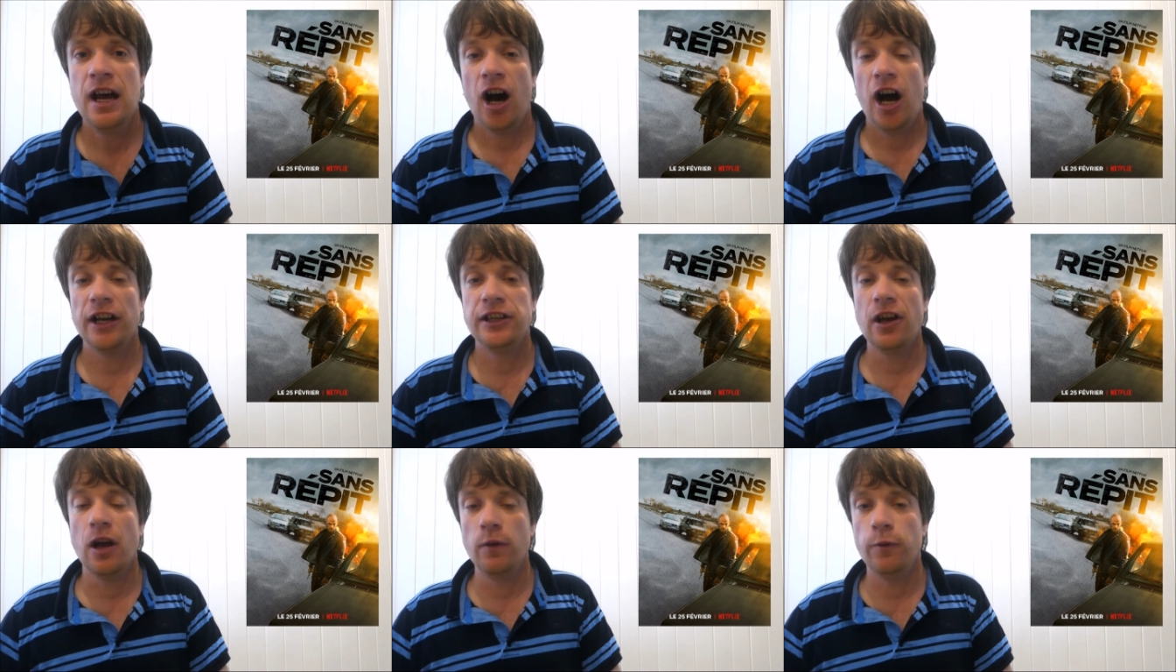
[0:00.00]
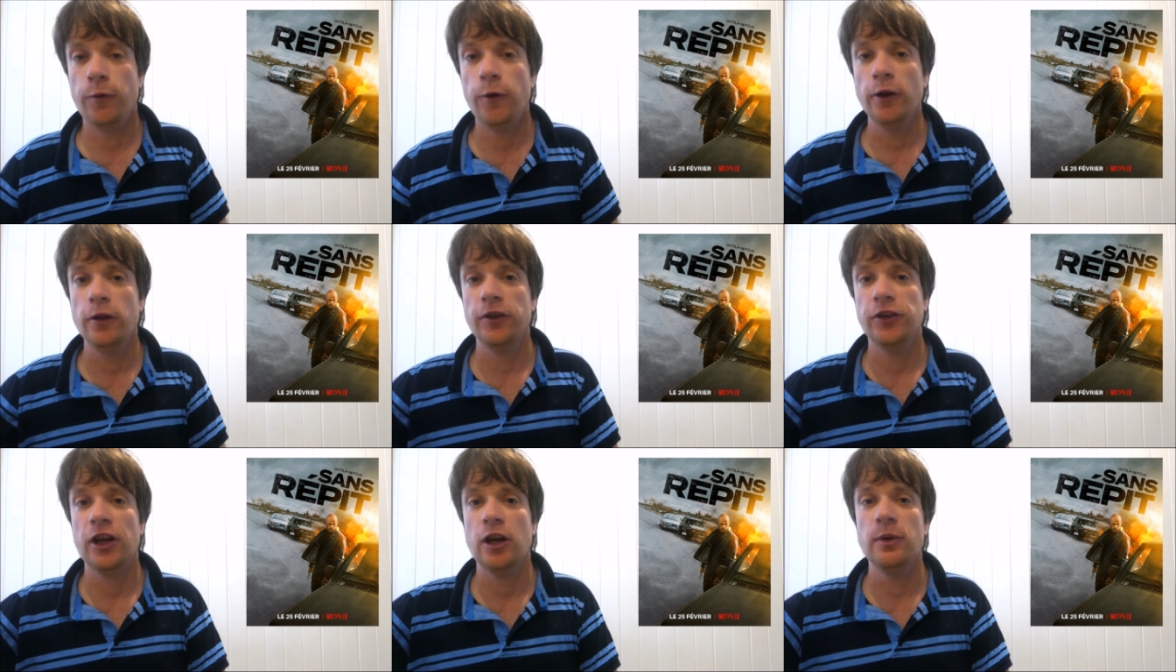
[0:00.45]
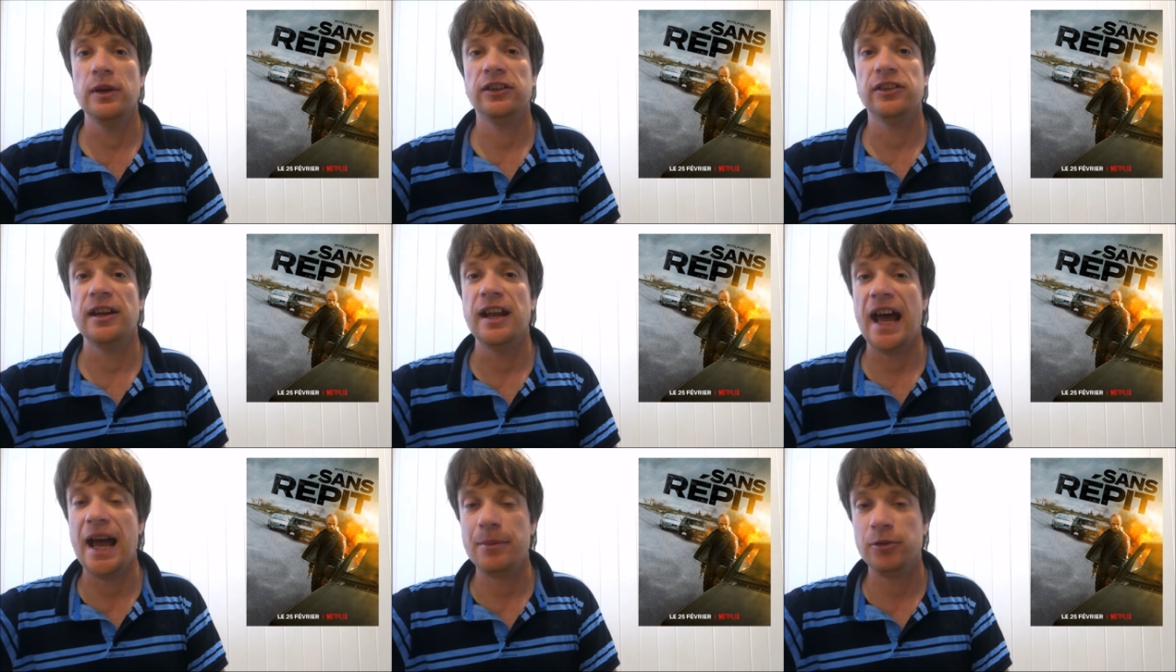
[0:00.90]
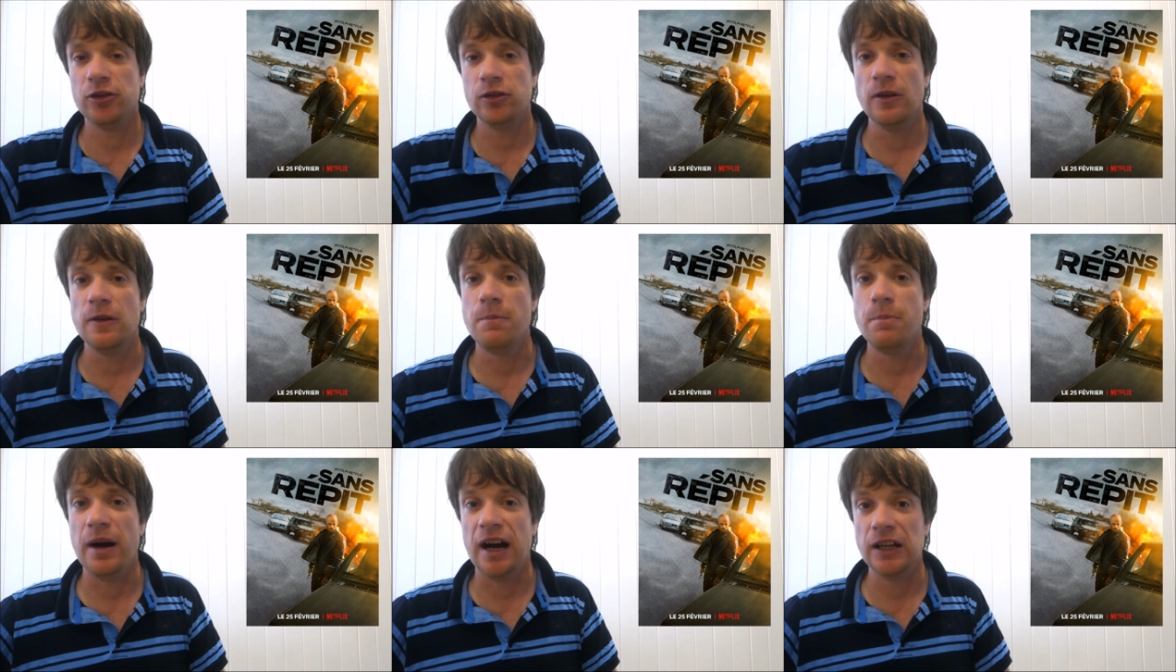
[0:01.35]
I don't feel as though it's an
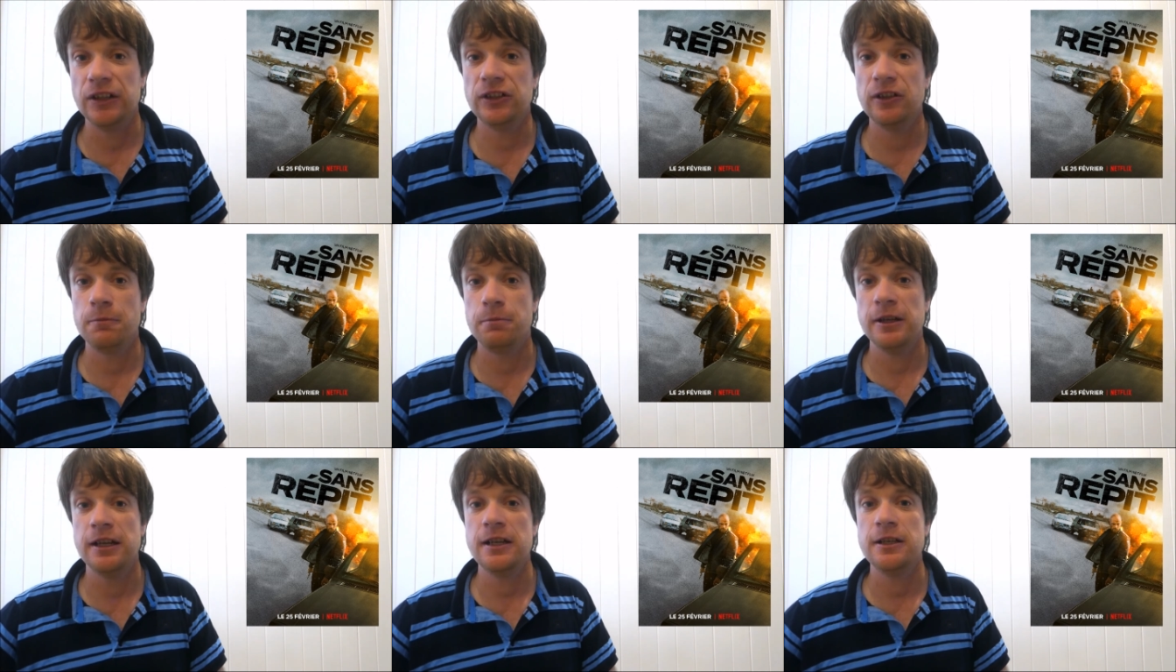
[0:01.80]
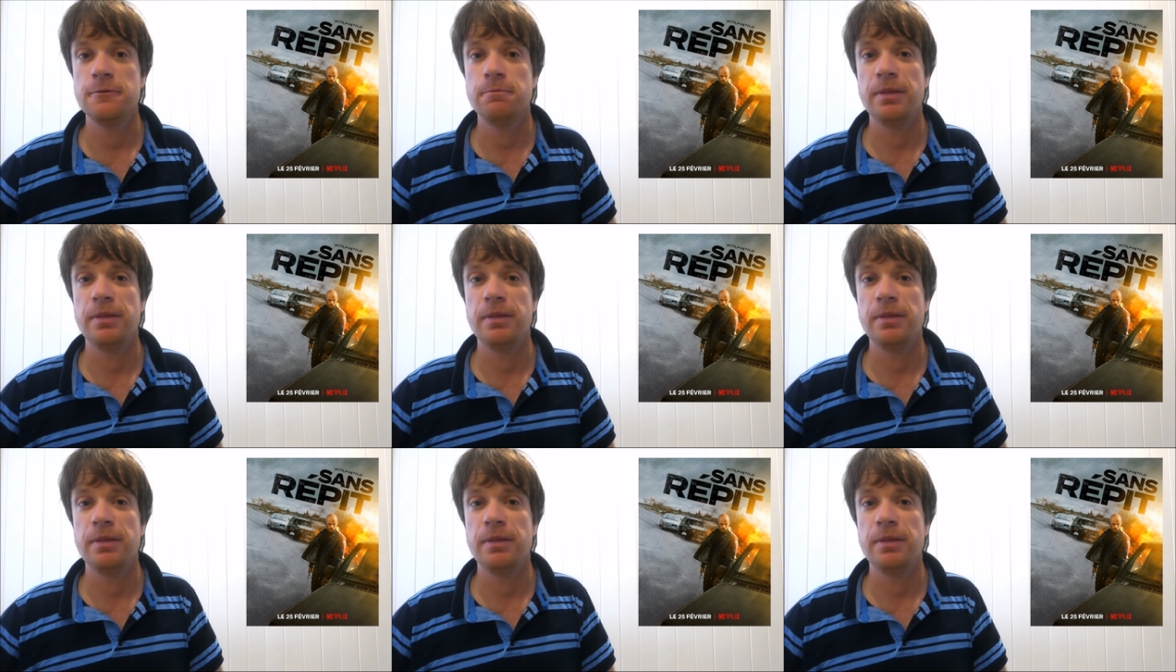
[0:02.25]
absolute masterpiece,